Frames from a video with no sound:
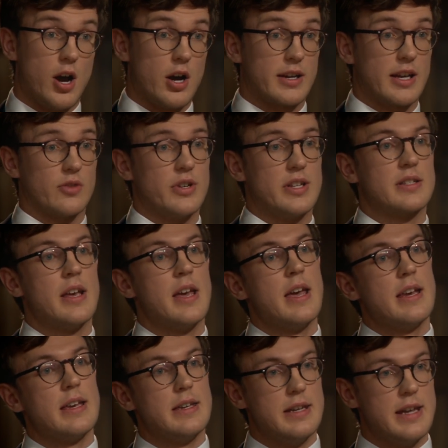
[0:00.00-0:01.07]
art galleries
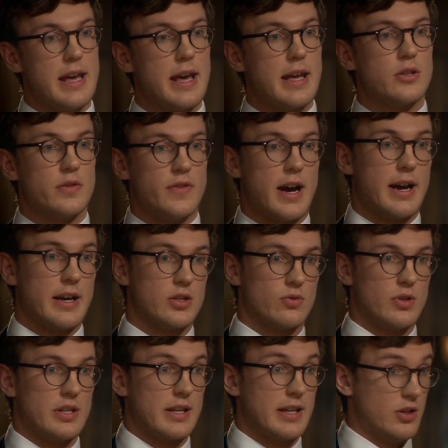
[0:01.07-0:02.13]
near to the high
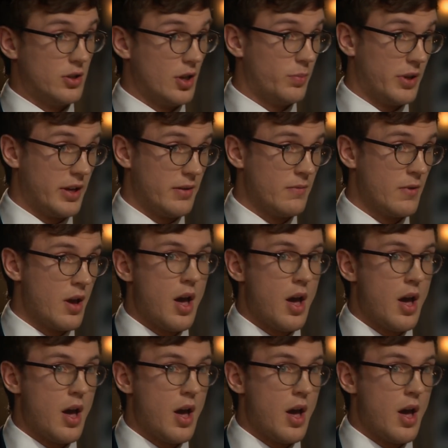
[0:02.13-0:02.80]
street in Dublin